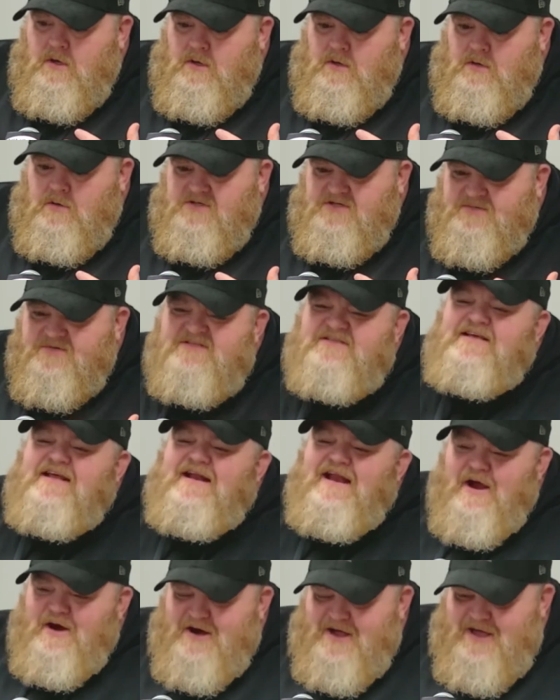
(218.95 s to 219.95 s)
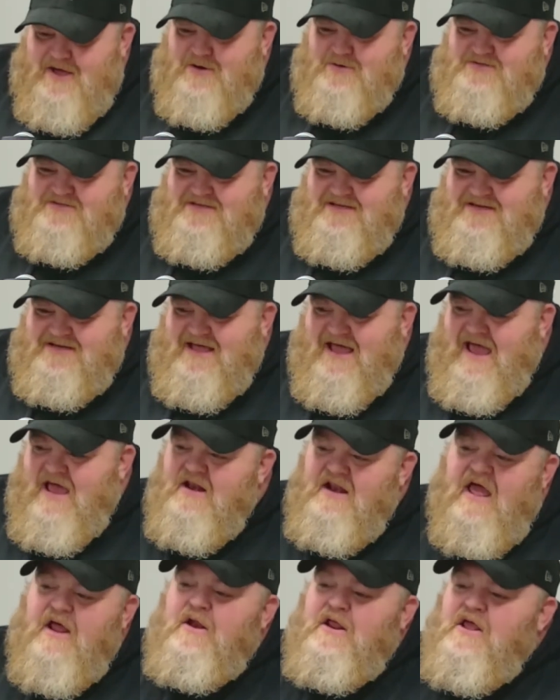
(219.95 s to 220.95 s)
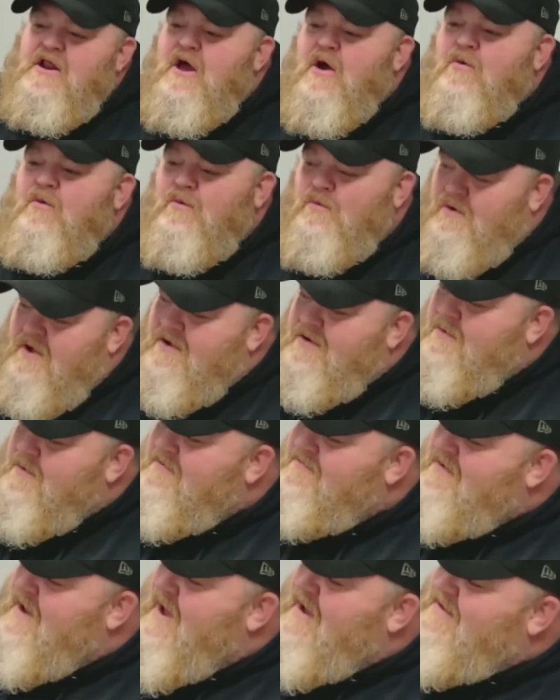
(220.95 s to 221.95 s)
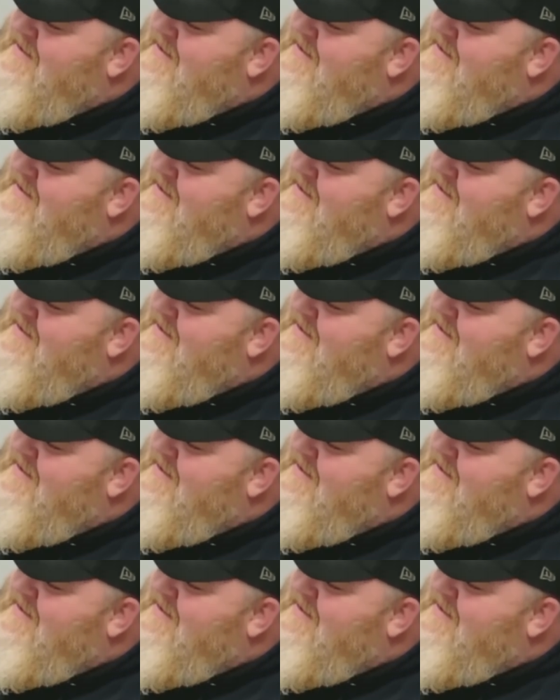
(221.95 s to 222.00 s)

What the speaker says: some scenarios today. And, you know, we've talked